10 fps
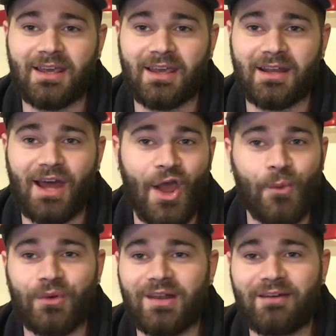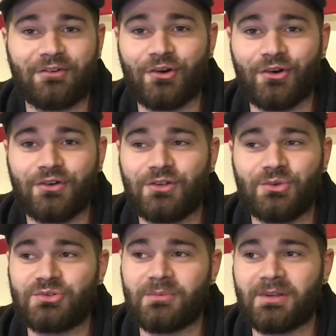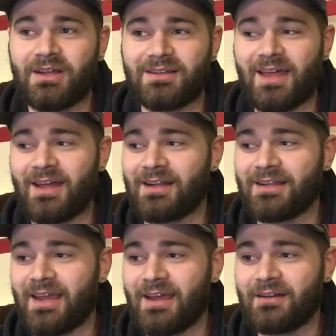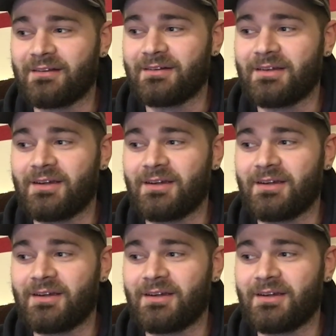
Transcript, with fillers: and I would never do something like that again